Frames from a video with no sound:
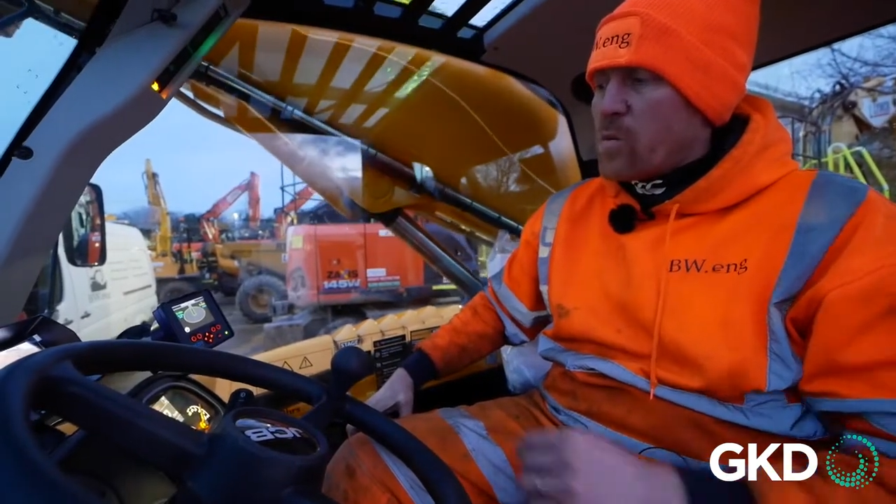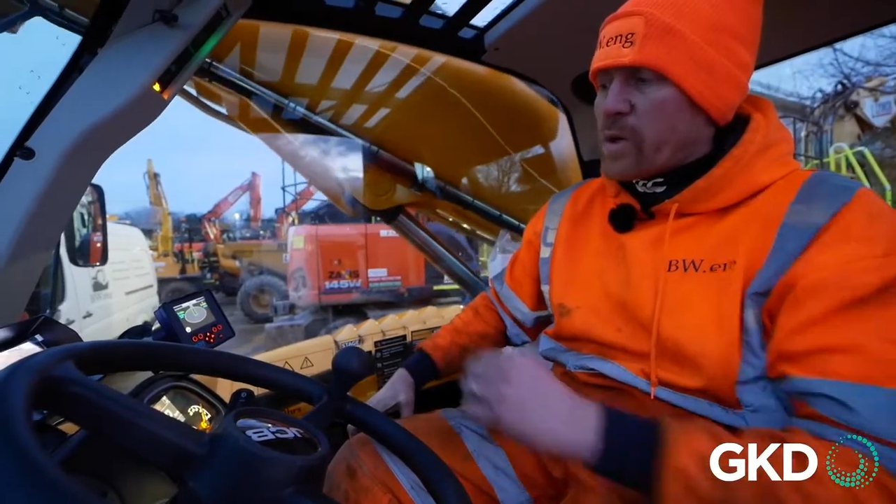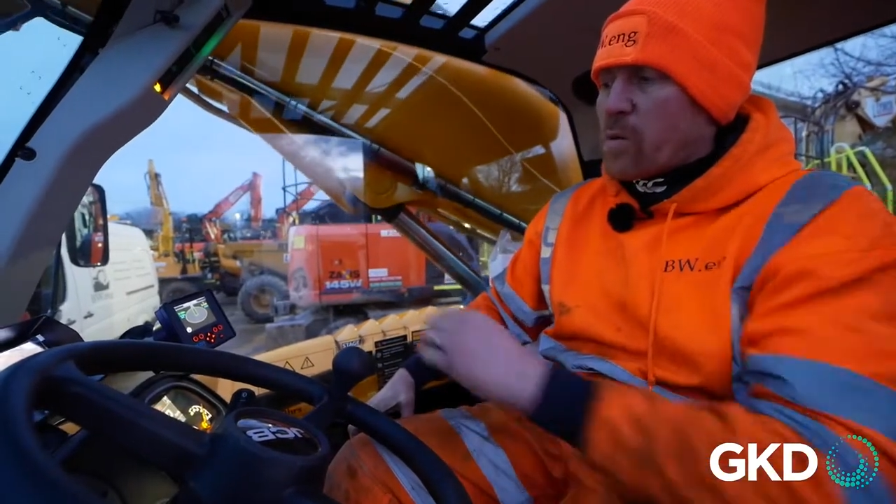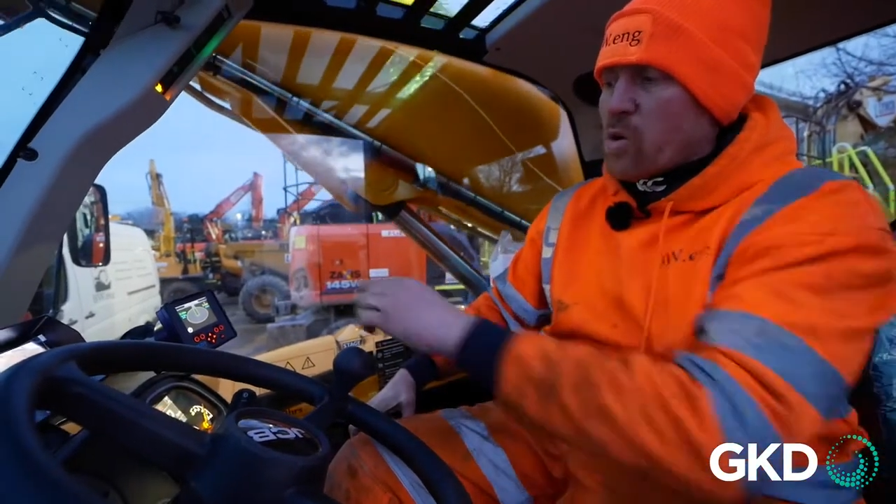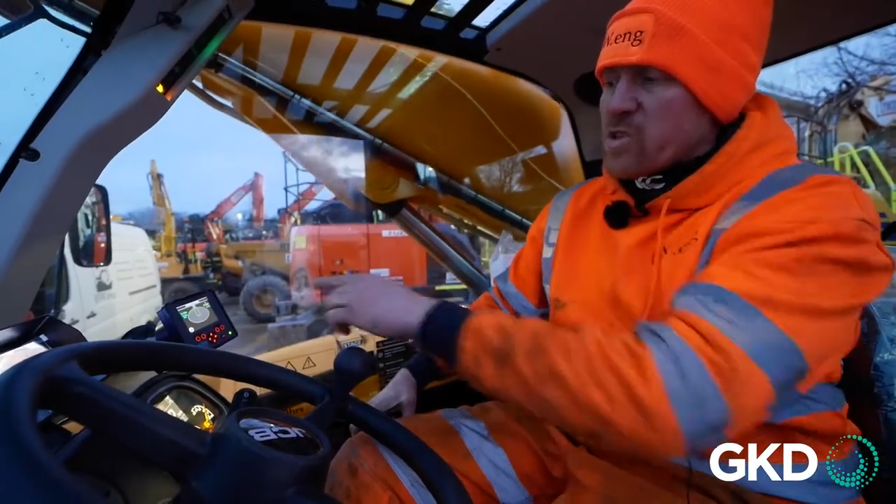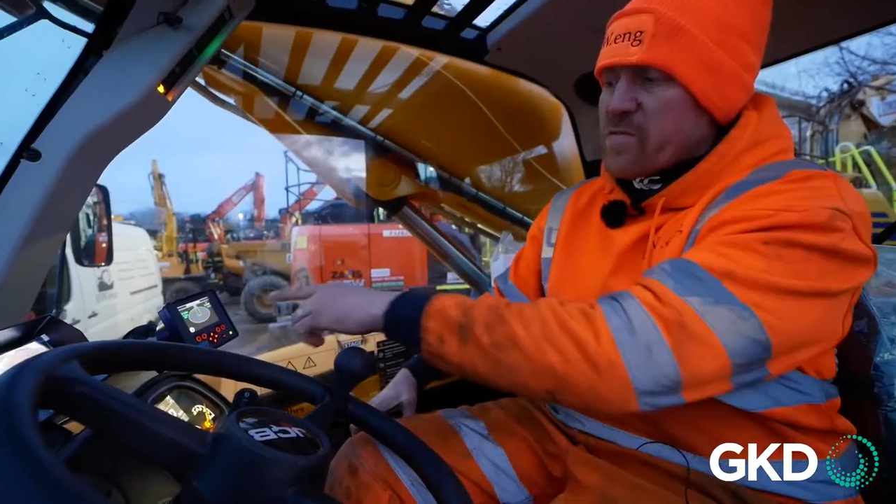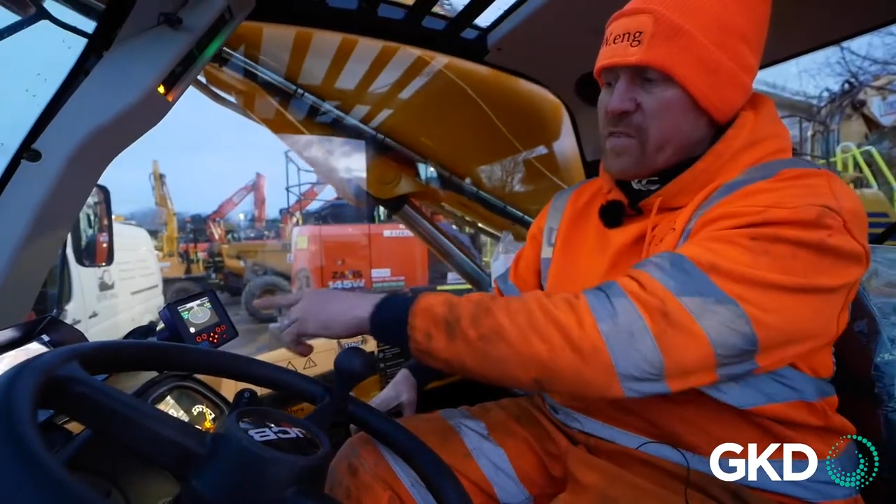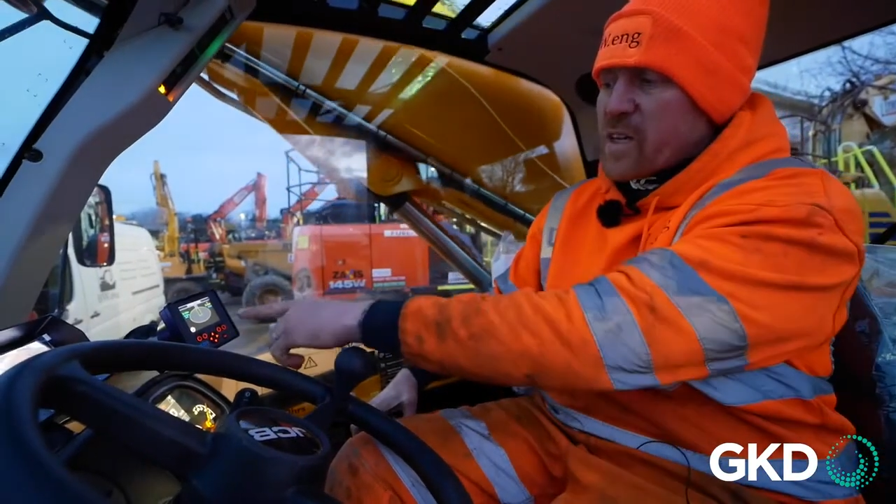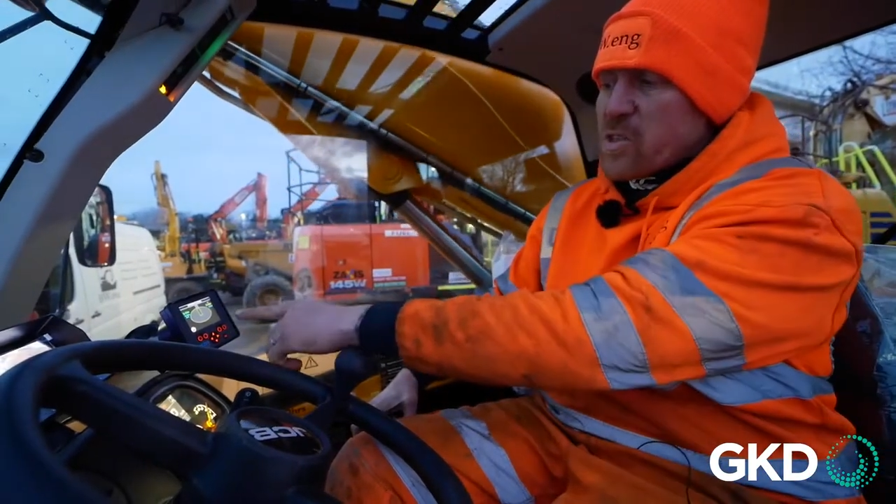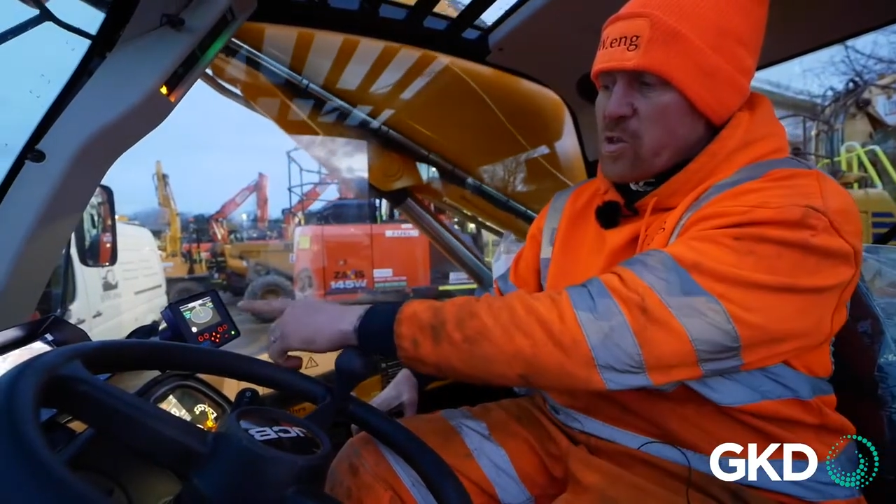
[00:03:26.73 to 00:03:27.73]
We can watch the
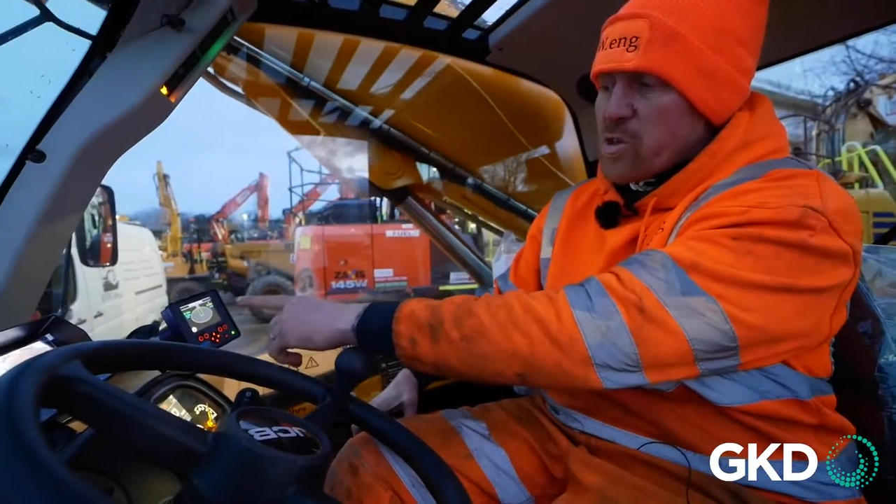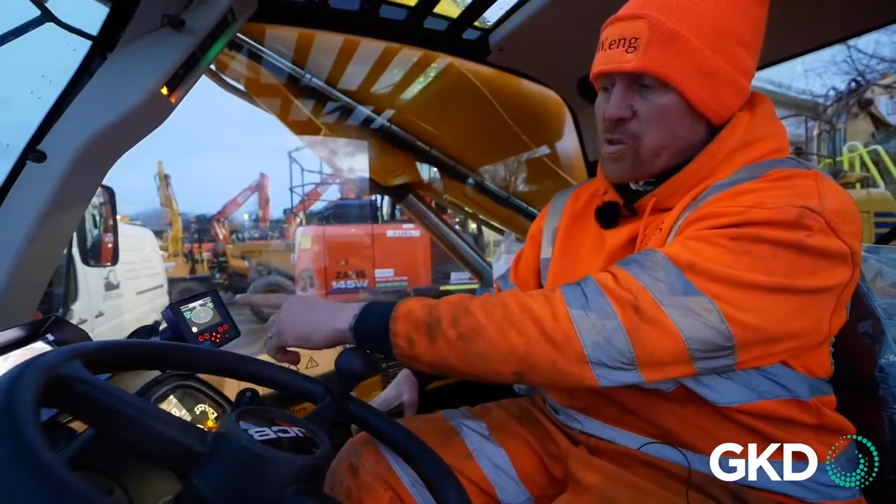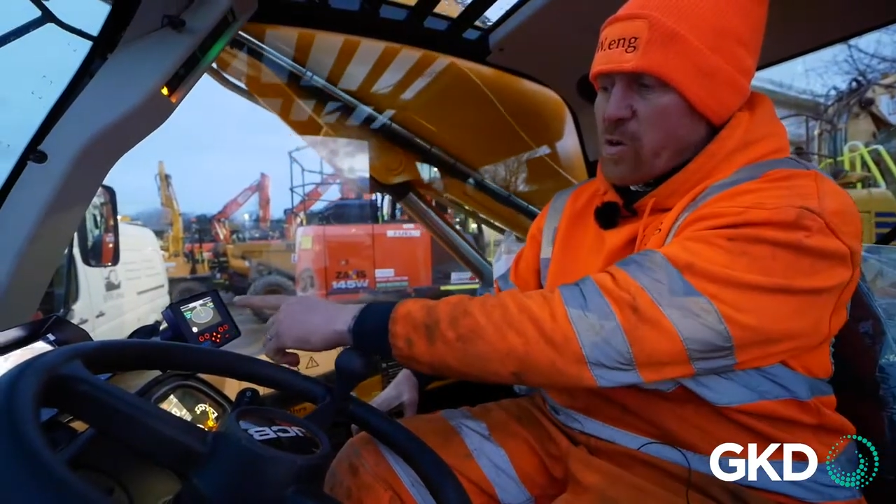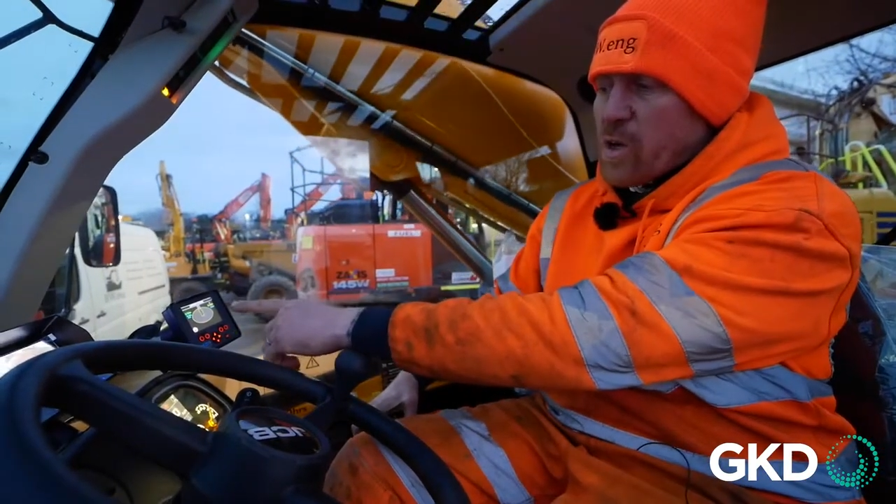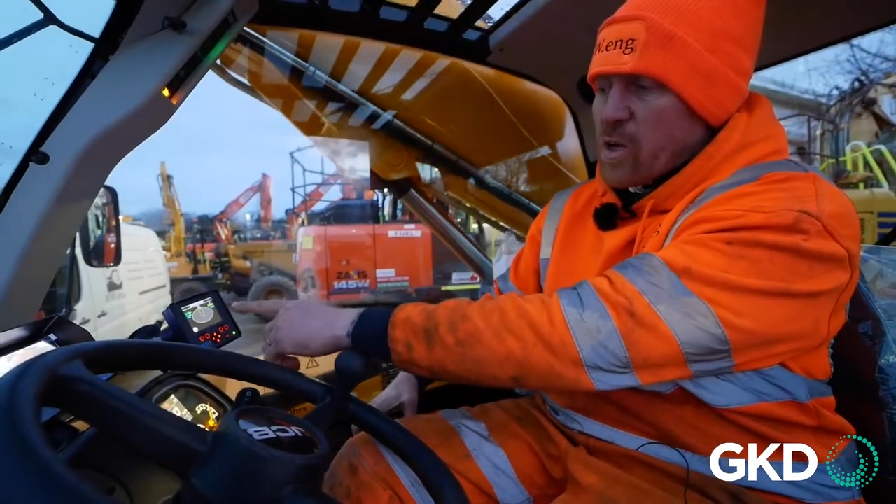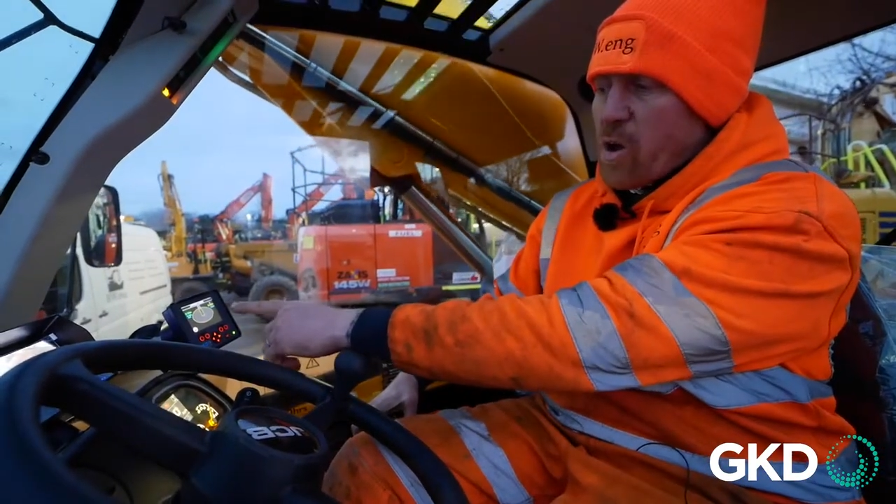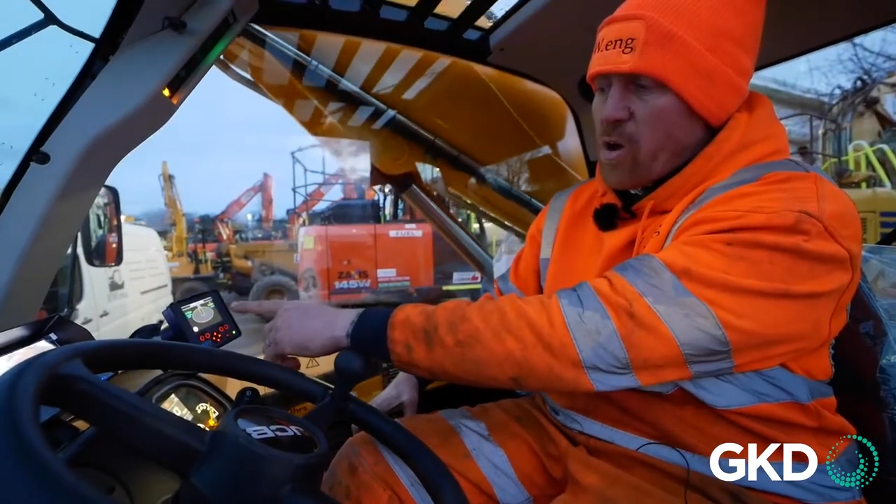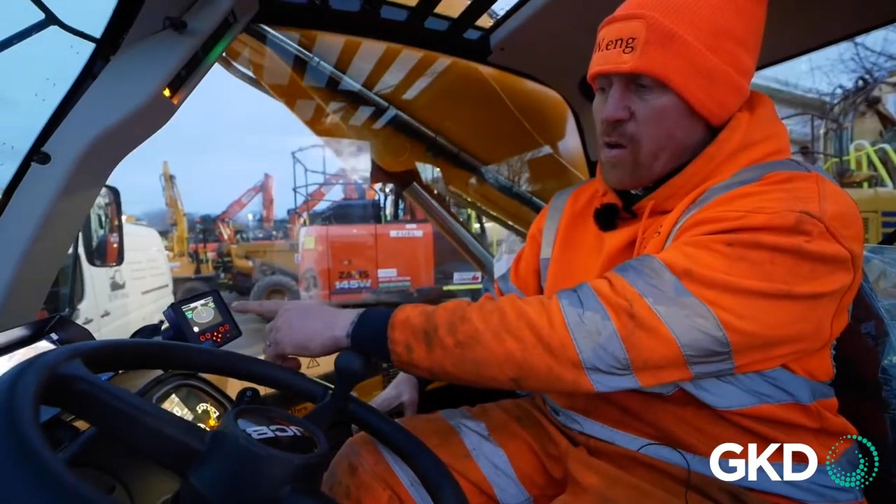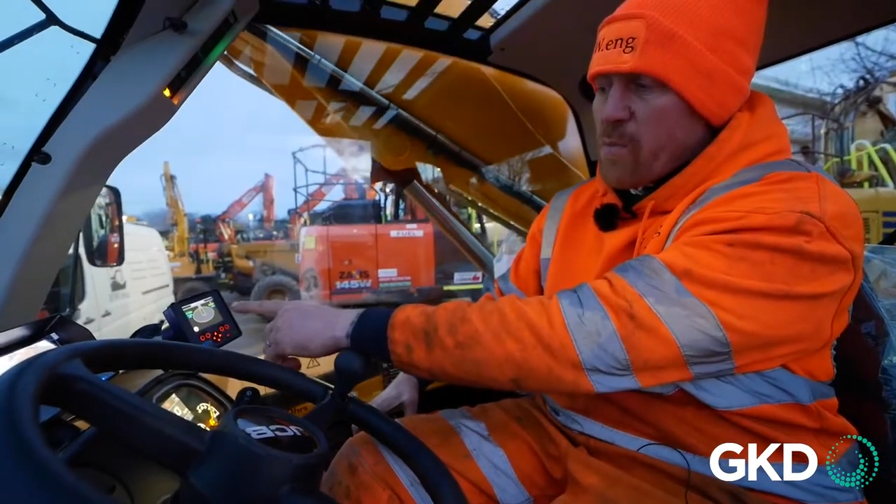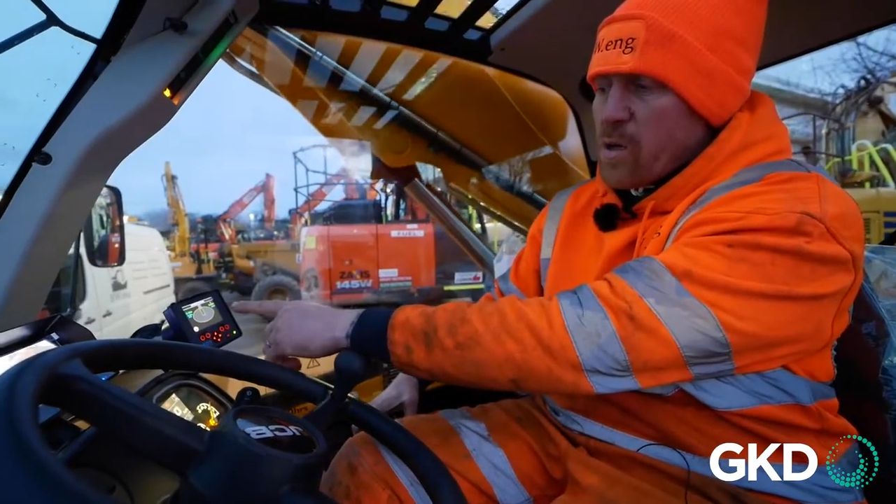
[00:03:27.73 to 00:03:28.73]
figures on the screen
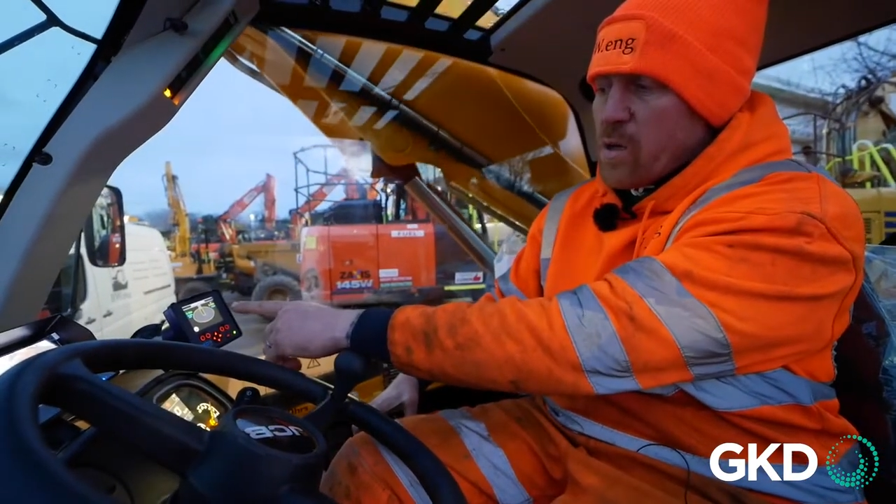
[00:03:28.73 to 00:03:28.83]
climb.